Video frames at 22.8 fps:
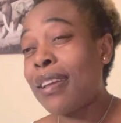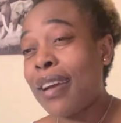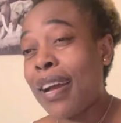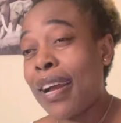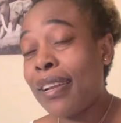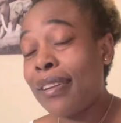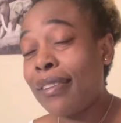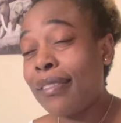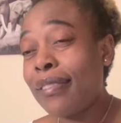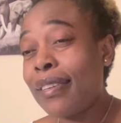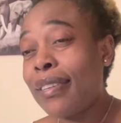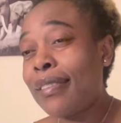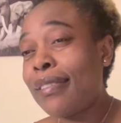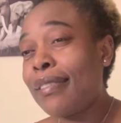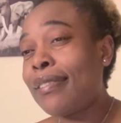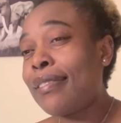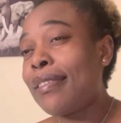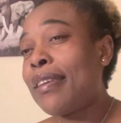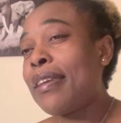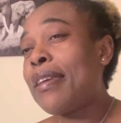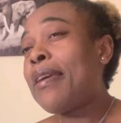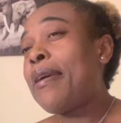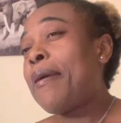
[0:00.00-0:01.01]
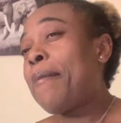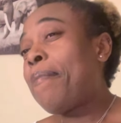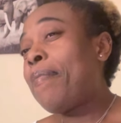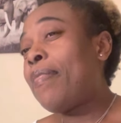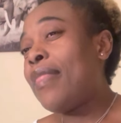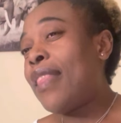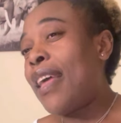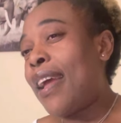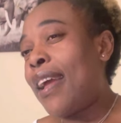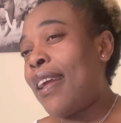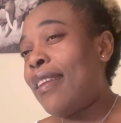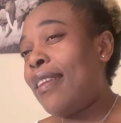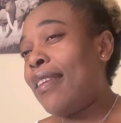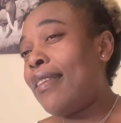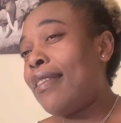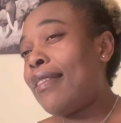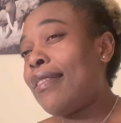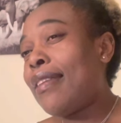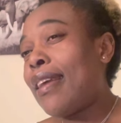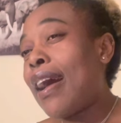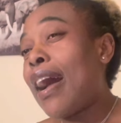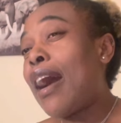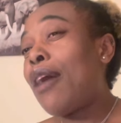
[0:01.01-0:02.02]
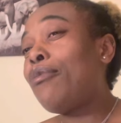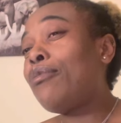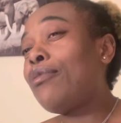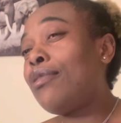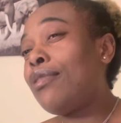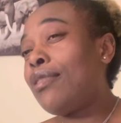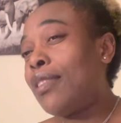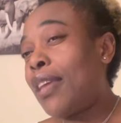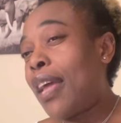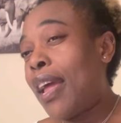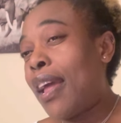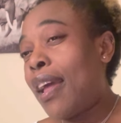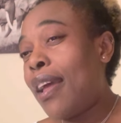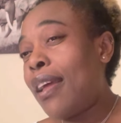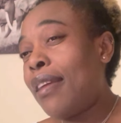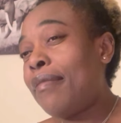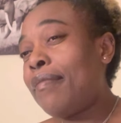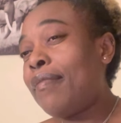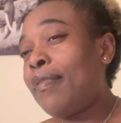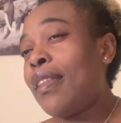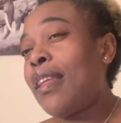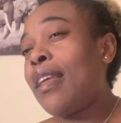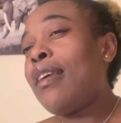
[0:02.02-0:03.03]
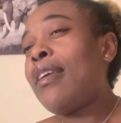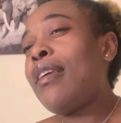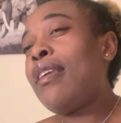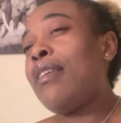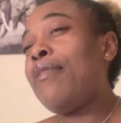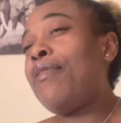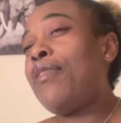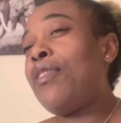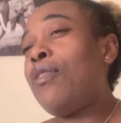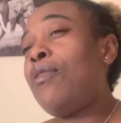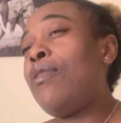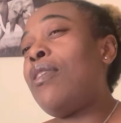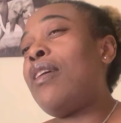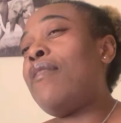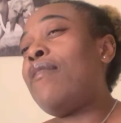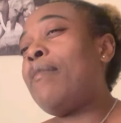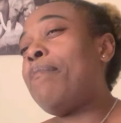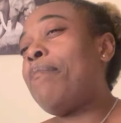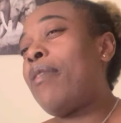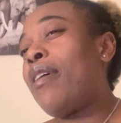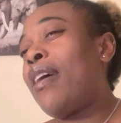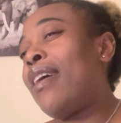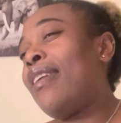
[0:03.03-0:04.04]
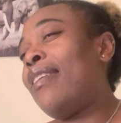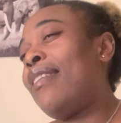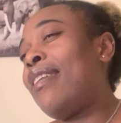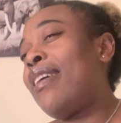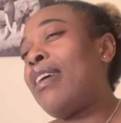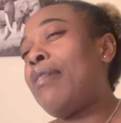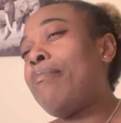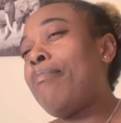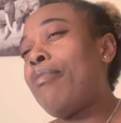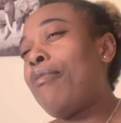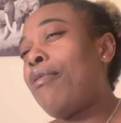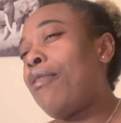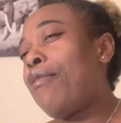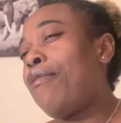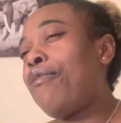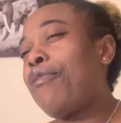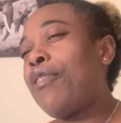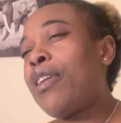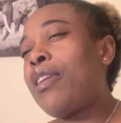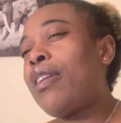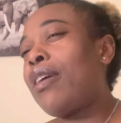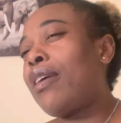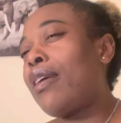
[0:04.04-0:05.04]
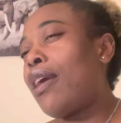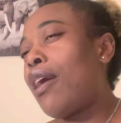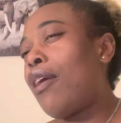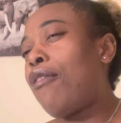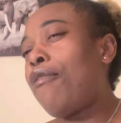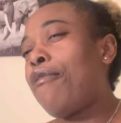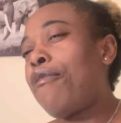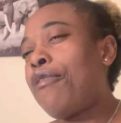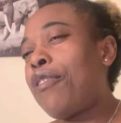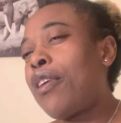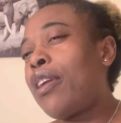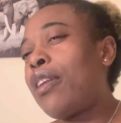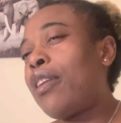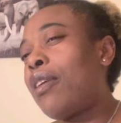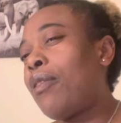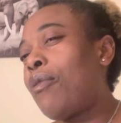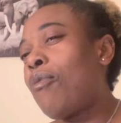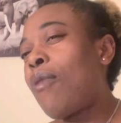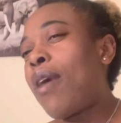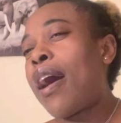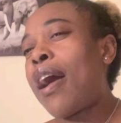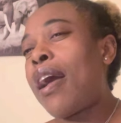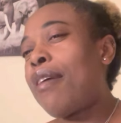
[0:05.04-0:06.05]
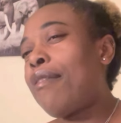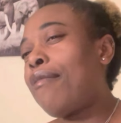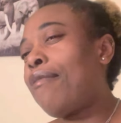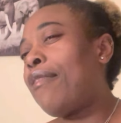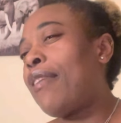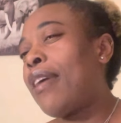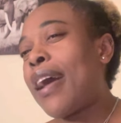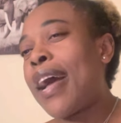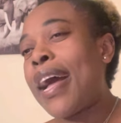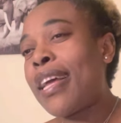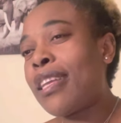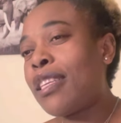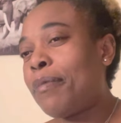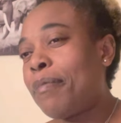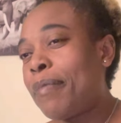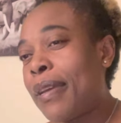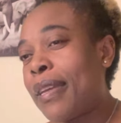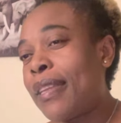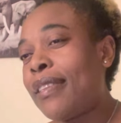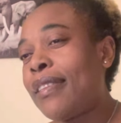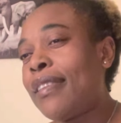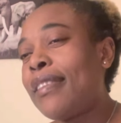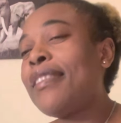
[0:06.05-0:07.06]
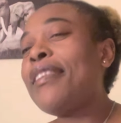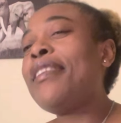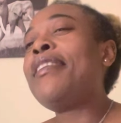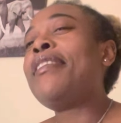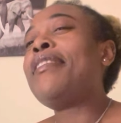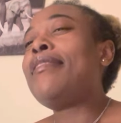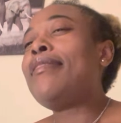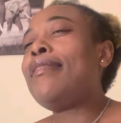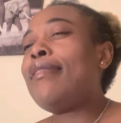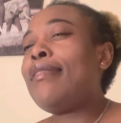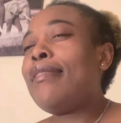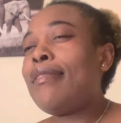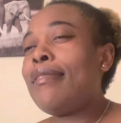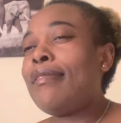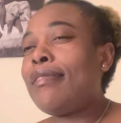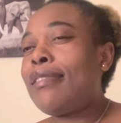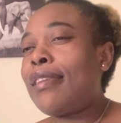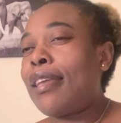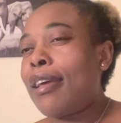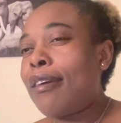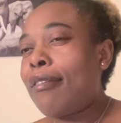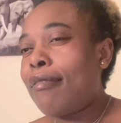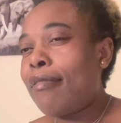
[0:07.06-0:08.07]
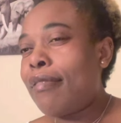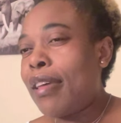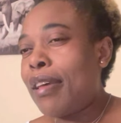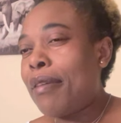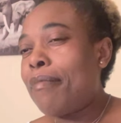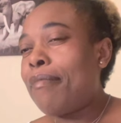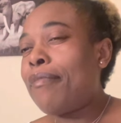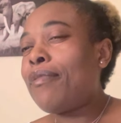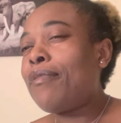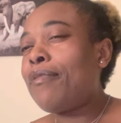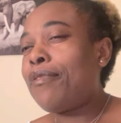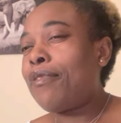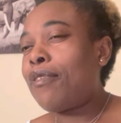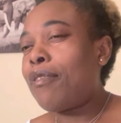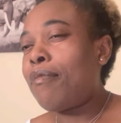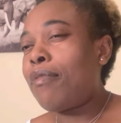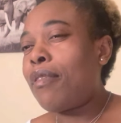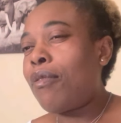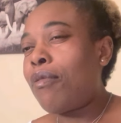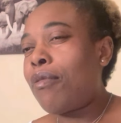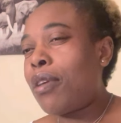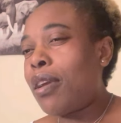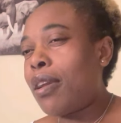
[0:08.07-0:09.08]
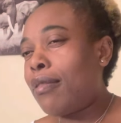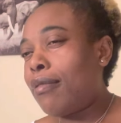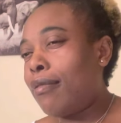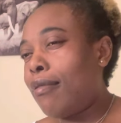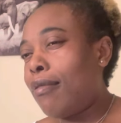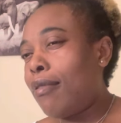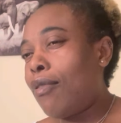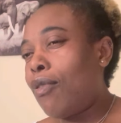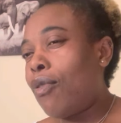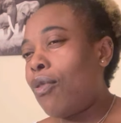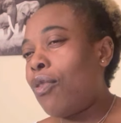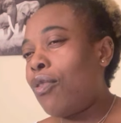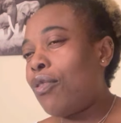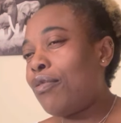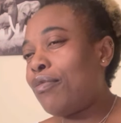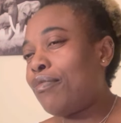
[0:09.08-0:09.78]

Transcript: countries, then I'll say if you have a partner, a boyfriend, a girlfriend, a wife, a husband, Tell them from the word go